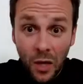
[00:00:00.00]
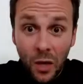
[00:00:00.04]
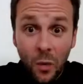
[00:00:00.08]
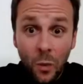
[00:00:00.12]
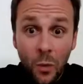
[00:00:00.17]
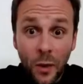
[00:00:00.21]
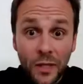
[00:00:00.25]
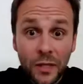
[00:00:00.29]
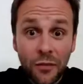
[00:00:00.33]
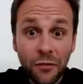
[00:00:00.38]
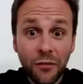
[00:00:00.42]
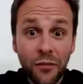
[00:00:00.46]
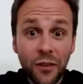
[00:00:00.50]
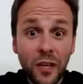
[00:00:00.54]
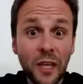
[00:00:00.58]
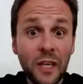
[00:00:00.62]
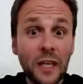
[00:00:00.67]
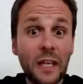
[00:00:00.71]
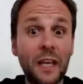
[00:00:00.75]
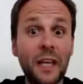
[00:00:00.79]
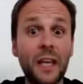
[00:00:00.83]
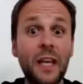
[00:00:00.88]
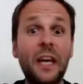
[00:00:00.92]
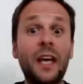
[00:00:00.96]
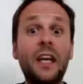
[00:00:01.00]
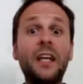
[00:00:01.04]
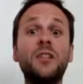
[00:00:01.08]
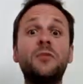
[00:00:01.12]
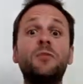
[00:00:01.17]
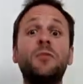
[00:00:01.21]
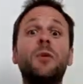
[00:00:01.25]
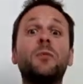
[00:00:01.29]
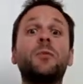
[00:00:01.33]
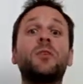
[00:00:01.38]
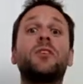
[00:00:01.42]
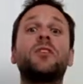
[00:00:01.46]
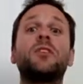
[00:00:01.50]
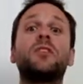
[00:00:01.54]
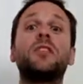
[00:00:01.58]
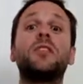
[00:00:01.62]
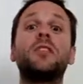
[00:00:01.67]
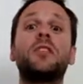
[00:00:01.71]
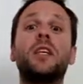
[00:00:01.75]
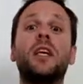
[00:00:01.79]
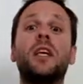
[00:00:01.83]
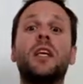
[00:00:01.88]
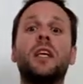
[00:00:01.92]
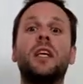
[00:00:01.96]
when you feel like that, it's probably because
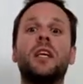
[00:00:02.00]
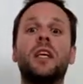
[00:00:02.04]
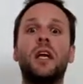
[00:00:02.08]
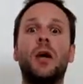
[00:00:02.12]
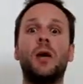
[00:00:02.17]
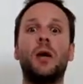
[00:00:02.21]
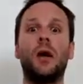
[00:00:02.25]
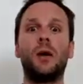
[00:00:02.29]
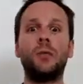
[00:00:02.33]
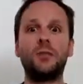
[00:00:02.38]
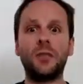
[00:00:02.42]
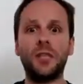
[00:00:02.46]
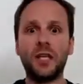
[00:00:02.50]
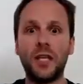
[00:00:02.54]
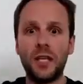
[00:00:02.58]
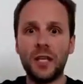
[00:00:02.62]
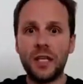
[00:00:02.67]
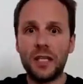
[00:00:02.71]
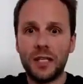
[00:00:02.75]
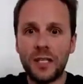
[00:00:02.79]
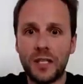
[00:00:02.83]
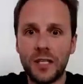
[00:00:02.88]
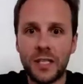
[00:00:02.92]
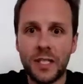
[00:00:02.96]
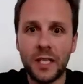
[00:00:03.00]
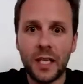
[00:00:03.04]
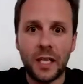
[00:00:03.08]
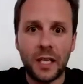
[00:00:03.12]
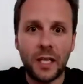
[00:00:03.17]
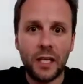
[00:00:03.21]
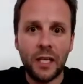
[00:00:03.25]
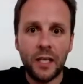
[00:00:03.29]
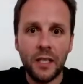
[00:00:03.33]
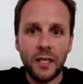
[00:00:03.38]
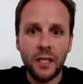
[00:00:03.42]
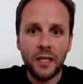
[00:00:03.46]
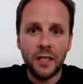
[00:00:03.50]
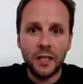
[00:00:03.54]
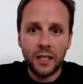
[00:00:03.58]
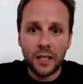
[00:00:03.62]
you're tired. Now, I'm tired today.